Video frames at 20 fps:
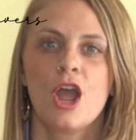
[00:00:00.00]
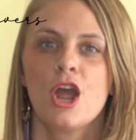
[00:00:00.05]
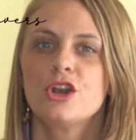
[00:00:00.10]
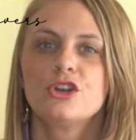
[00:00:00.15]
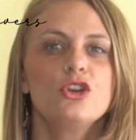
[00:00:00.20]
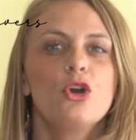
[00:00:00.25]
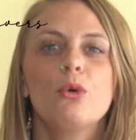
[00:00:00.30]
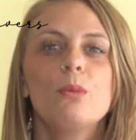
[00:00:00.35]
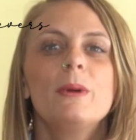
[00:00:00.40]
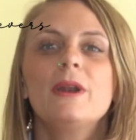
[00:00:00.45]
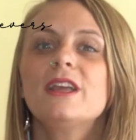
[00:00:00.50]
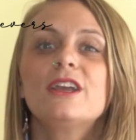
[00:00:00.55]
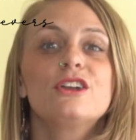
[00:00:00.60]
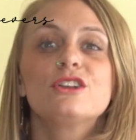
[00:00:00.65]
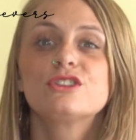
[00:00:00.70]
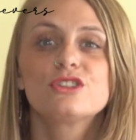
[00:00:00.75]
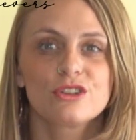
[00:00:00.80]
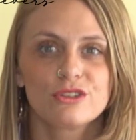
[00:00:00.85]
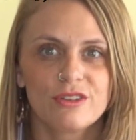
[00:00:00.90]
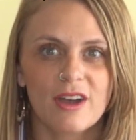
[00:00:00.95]
Nobody
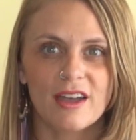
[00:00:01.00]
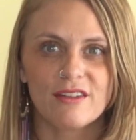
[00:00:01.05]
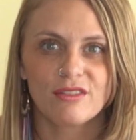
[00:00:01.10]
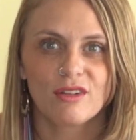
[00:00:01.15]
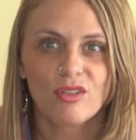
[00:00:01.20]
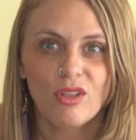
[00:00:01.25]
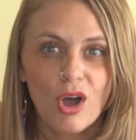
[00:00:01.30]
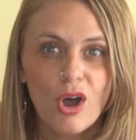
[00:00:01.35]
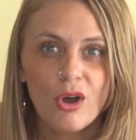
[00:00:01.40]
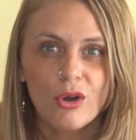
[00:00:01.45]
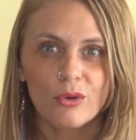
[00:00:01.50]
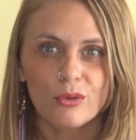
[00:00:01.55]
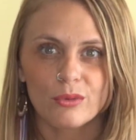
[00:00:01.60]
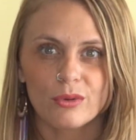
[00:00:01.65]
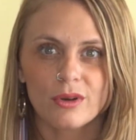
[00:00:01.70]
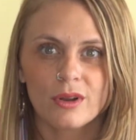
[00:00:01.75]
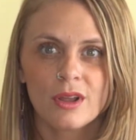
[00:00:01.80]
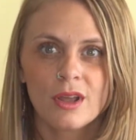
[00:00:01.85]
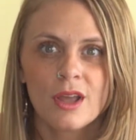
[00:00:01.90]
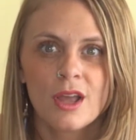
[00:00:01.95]
could survive alone.
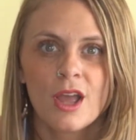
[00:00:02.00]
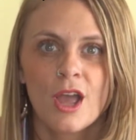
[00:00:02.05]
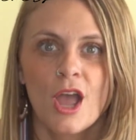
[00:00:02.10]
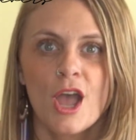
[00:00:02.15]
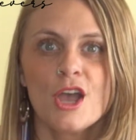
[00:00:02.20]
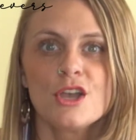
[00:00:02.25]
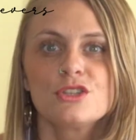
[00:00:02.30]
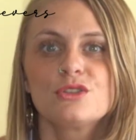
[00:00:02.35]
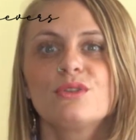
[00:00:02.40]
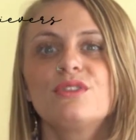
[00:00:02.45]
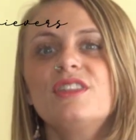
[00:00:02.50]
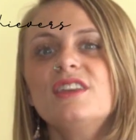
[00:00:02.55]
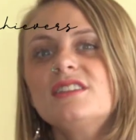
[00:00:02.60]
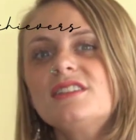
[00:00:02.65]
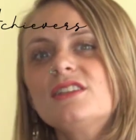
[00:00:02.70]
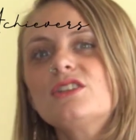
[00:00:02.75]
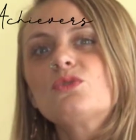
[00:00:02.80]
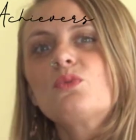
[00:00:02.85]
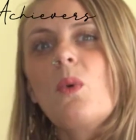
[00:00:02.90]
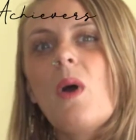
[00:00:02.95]
So
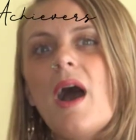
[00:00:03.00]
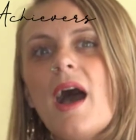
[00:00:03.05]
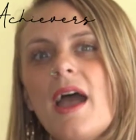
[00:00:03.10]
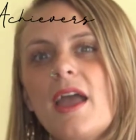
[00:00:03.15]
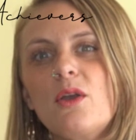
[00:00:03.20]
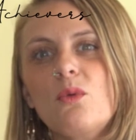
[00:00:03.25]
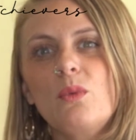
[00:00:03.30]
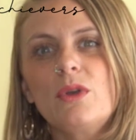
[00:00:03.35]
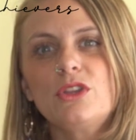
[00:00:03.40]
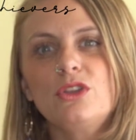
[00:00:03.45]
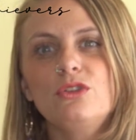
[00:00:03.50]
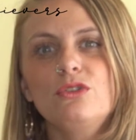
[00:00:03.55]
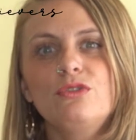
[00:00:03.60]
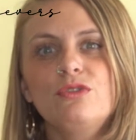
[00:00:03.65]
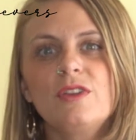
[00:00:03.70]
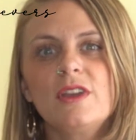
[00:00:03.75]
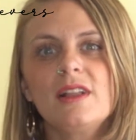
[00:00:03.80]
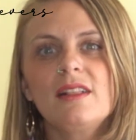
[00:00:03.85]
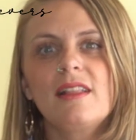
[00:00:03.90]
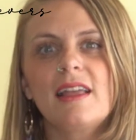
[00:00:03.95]
this is why when you
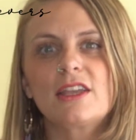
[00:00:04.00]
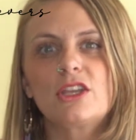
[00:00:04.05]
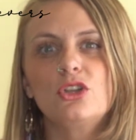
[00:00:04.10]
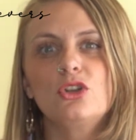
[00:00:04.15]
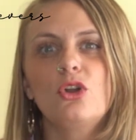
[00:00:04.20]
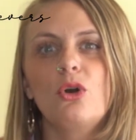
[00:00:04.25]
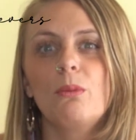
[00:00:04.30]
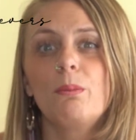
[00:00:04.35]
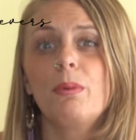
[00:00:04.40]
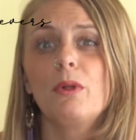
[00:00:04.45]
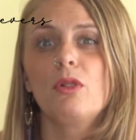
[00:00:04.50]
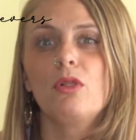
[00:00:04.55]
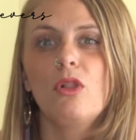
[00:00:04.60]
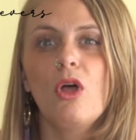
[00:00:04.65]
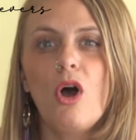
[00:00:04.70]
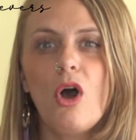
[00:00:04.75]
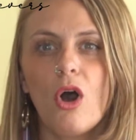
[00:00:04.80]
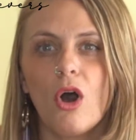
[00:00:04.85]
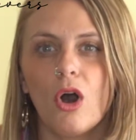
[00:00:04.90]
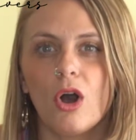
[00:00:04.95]
feel like you don't
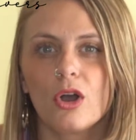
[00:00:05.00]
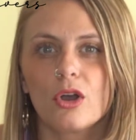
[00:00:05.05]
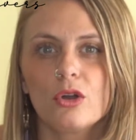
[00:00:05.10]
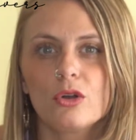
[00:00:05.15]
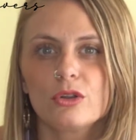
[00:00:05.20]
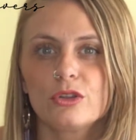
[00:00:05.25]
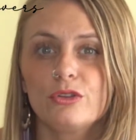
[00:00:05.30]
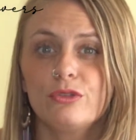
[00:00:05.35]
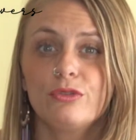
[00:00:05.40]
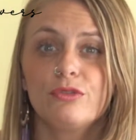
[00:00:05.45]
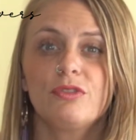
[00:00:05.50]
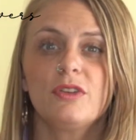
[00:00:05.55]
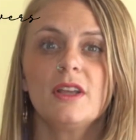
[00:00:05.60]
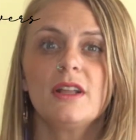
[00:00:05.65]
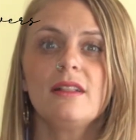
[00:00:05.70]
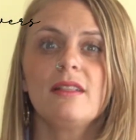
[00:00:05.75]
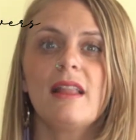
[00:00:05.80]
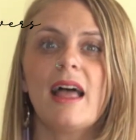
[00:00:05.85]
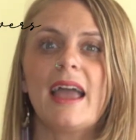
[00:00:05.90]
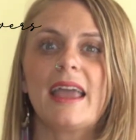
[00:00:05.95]
belong, or you
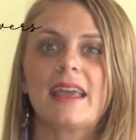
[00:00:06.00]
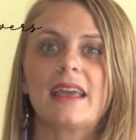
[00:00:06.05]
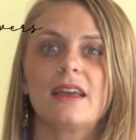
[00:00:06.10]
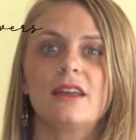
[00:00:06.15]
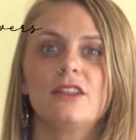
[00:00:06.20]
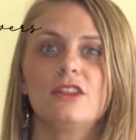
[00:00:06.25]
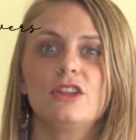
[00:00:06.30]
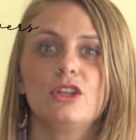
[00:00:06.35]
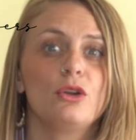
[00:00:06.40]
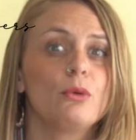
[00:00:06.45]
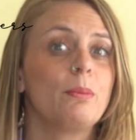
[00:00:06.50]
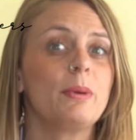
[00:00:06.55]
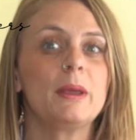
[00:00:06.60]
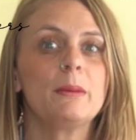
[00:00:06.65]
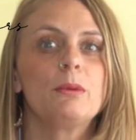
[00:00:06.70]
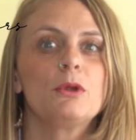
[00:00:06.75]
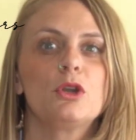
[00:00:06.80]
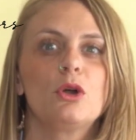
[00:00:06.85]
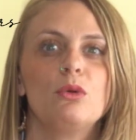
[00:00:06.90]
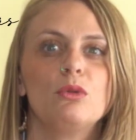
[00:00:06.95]
feel like,
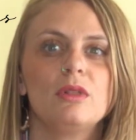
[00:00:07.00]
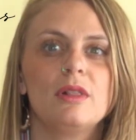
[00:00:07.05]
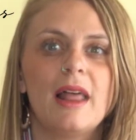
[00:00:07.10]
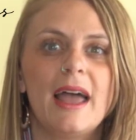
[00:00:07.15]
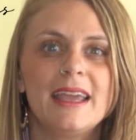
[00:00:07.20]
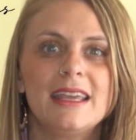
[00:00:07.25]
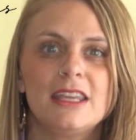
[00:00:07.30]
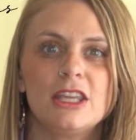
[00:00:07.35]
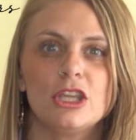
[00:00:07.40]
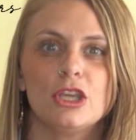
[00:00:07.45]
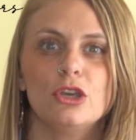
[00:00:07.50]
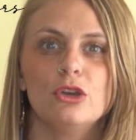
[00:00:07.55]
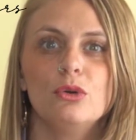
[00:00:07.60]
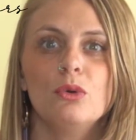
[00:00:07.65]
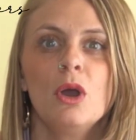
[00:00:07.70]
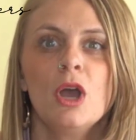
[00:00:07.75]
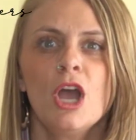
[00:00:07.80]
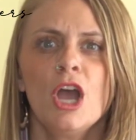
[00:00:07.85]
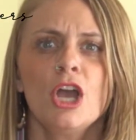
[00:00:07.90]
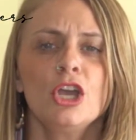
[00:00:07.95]
people don't like you,
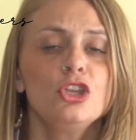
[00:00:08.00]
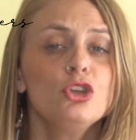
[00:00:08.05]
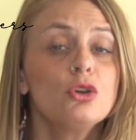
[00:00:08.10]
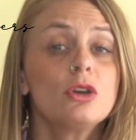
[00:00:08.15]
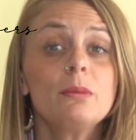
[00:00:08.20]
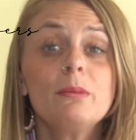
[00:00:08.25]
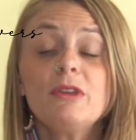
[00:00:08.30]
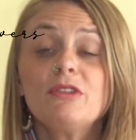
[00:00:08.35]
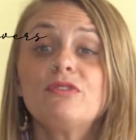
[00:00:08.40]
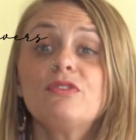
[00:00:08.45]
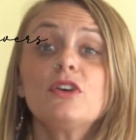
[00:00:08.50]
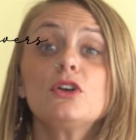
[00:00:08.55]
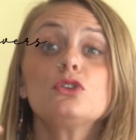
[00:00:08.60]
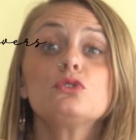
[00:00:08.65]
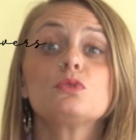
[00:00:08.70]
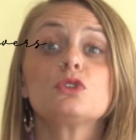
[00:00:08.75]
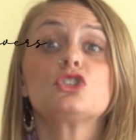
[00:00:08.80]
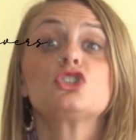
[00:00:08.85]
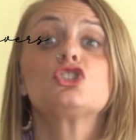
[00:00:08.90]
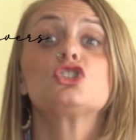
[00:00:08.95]
you can be filled
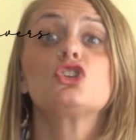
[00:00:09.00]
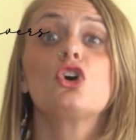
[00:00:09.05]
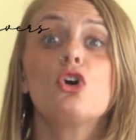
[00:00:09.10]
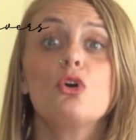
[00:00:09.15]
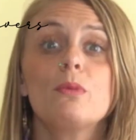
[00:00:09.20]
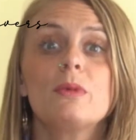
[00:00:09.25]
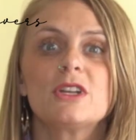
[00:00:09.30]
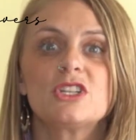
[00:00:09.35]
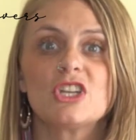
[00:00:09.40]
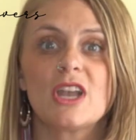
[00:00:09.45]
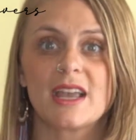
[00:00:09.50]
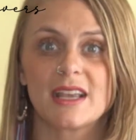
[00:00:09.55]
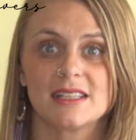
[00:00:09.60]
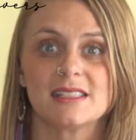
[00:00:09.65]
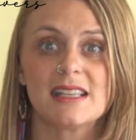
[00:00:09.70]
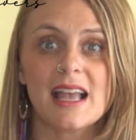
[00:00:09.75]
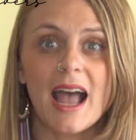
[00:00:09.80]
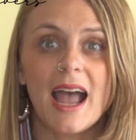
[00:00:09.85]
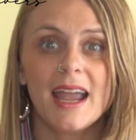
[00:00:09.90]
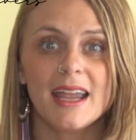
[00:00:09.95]
with so much
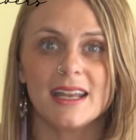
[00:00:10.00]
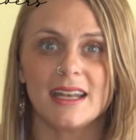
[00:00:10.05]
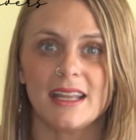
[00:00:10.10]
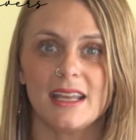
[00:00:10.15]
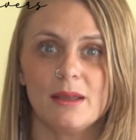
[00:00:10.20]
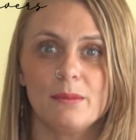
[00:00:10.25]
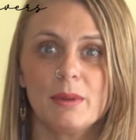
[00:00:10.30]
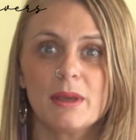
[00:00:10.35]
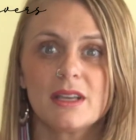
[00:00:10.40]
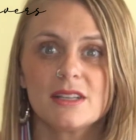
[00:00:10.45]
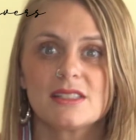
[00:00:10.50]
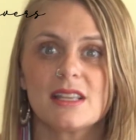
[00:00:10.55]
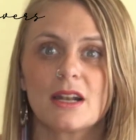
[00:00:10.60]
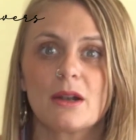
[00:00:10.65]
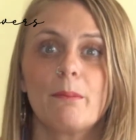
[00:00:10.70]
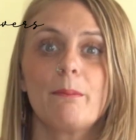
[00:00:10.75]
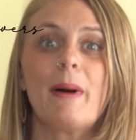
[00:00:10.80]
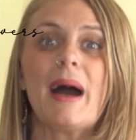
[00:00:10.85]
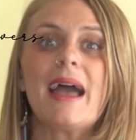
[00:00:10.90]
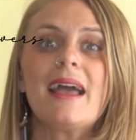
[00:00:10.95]
anxiety because on
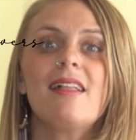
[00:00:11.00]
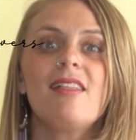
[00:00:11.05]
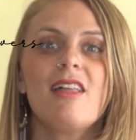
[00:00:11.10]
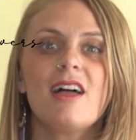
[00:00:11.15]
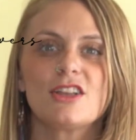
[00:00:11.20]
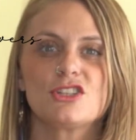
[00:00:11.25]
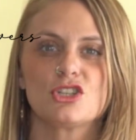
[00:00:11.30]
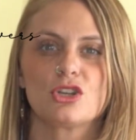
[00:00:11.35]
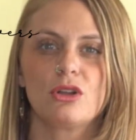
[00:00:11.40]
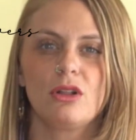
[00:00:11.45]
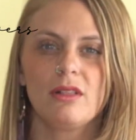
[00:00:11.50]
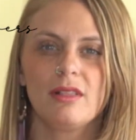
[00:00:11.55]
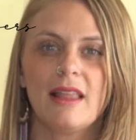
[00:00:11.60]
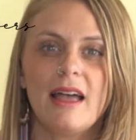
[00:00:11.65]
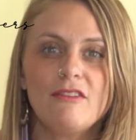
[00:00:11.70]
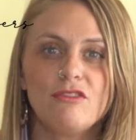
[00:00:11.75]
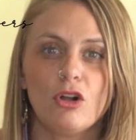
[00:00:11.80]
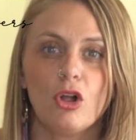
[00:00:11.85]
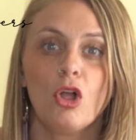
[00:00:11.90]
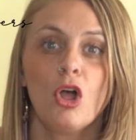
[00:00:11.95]
a biological
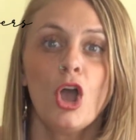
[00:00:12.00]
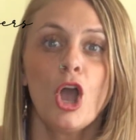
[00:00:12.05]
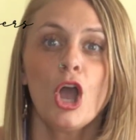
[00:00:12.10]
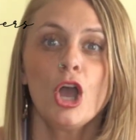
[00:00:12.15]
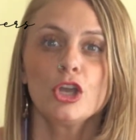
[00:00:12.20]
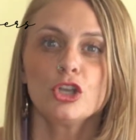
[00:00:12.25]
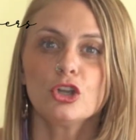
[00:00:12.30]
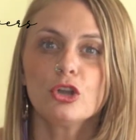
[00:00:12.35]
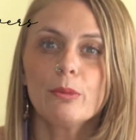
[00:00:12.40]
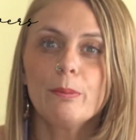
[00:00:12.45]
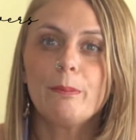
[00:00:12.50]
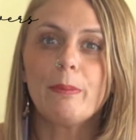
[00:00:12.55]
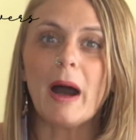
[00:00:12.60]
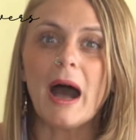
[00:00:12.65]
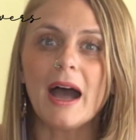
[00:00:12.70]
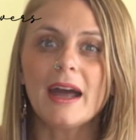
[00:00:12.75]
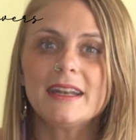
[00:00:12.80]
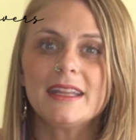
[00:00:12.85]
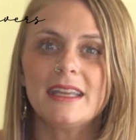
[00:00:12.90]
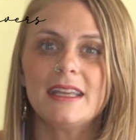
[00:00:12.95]
level, your
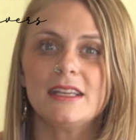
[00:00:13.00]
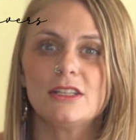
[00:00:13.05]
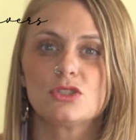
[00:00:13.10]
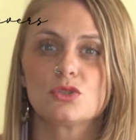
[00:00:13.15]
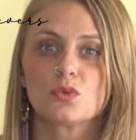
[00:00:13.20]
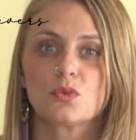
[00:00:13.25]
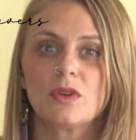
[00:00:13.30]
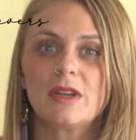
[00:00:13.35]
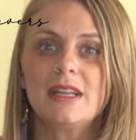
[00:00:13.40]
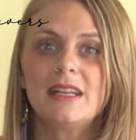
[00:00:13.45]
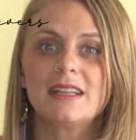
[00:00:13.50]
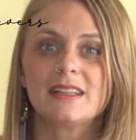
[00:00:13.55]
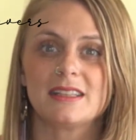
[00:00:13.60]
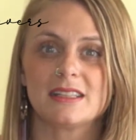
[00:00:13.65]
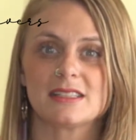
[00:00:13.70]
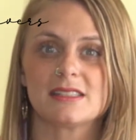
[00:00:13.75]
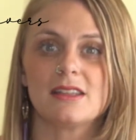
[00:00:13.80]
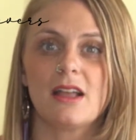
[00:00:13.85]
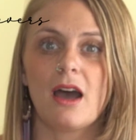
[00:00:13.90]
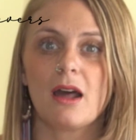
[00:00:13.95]
body is reading
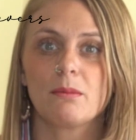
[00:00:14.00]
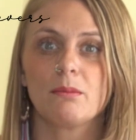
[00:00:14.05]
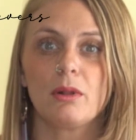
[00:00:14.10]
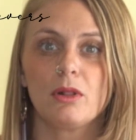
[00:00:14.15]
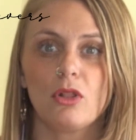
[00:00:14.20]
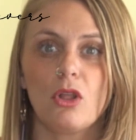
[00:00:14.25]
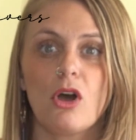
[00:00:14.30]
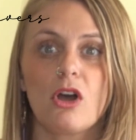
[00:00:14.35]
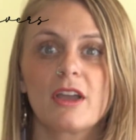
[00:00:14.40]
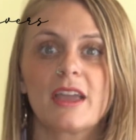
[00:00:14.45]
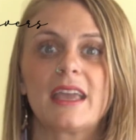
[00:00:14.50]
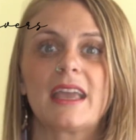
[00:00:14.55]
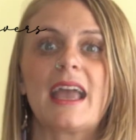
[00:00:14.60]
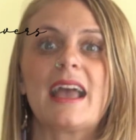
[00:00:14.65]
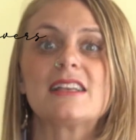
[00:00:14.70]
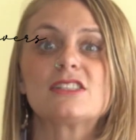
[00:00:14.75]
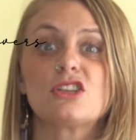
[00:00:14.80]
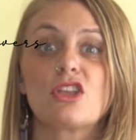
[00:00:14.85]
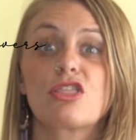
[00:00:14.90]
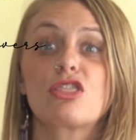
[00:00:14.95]
this non-belonging
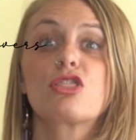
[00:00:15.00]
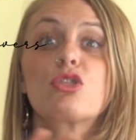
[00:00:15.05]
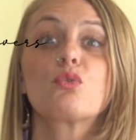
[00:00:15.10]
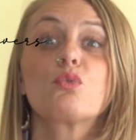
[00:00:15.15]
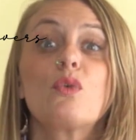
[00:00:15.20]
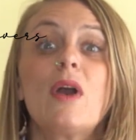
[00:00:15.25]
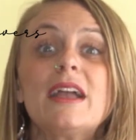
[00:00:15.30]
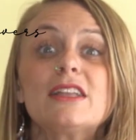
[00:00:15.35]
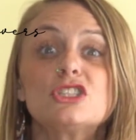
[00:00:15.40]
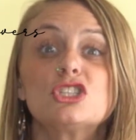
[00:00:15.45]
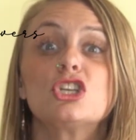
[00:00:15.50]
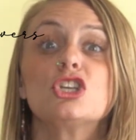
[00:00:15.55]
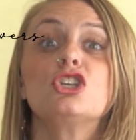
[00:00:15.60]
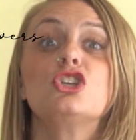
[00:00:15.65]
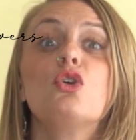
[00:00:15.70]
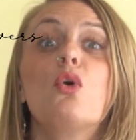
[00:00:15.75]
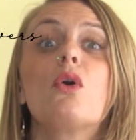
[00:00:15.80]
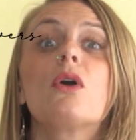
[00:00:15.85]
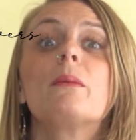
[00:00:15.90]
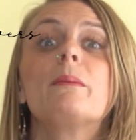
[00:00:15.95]
as a threat to
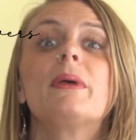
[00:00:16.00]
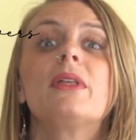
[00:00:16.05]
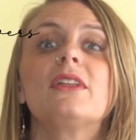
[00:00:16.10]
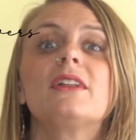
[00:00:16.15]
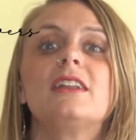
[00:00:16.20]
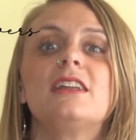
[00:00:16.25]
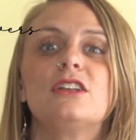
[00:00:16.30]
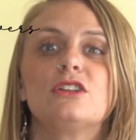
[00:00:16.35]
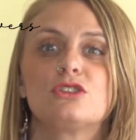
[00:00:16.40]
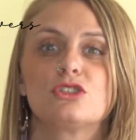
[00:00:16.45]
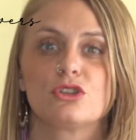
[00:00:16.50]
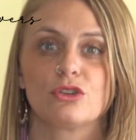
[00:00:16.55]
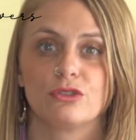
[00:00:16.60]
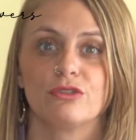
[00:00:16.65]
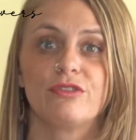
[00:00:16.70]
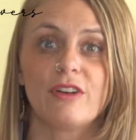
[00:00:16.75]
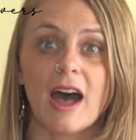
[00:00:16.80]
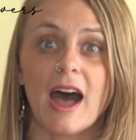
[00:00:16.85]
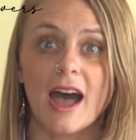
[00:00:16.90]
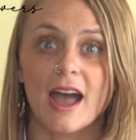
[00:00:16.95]
your ability to
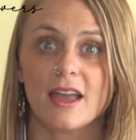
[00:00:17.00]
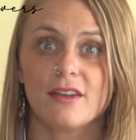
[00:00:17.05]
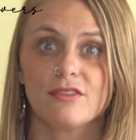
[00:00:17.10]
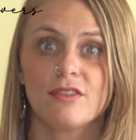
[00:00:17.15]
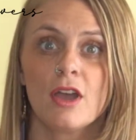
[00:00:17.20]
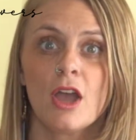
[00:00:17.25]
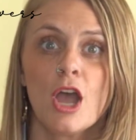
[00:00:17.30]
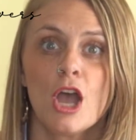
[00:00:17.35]
survive.